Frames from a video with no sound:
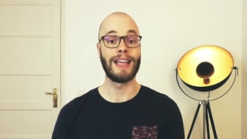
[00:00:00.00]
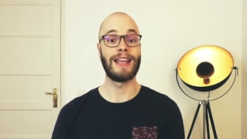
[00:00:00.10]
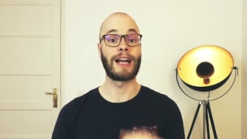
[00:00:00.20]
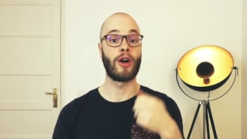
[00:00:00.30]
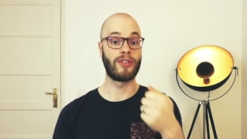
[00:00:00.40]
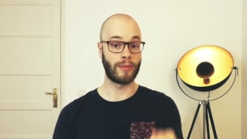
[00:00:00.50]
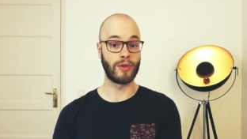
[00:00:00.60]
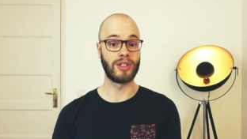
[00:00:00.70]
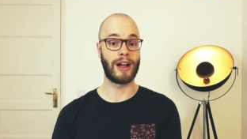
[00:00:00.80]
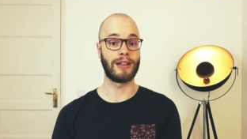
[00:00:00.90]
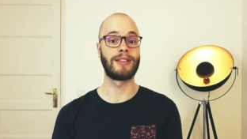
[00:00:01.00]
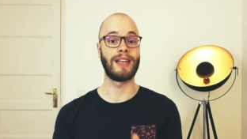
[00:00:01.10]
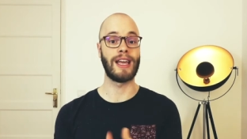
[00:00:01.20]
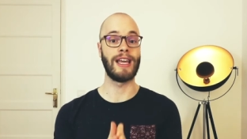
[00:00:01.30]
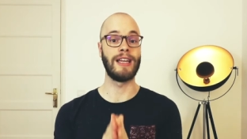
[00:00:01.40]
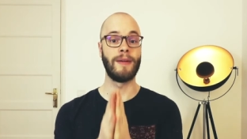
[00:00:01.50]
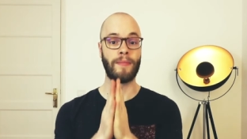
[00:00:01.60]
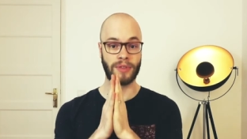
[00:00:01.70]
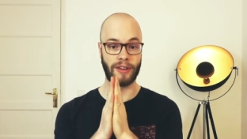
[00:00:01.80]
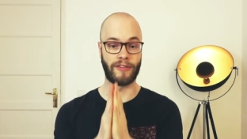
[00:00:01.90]
that got them results in
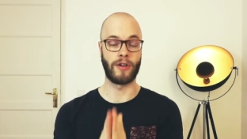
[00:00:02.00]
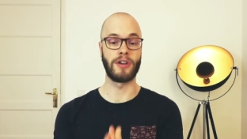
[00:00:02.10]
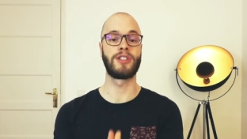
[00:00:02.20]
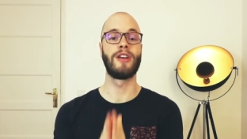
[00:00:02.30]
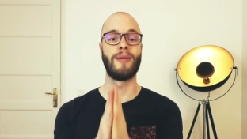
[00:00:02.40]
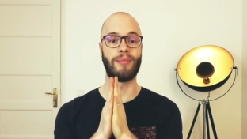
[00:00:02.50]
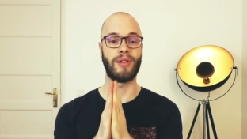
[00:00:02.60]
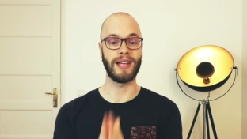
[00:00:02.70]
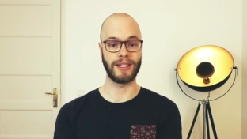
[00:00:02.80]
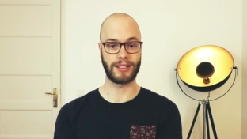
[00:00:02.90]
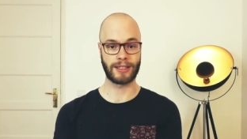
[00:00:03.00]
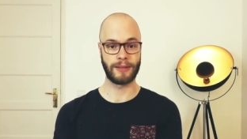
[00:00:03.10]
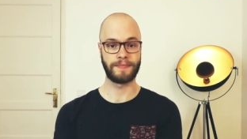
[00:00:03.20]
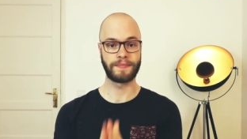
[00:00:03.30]
the first place.